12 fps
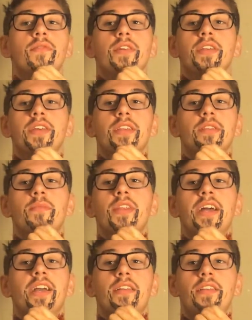We gotta get the
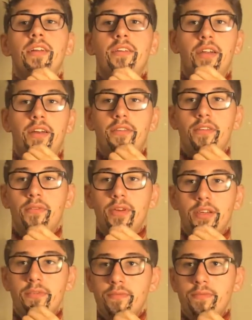black layer out of the way.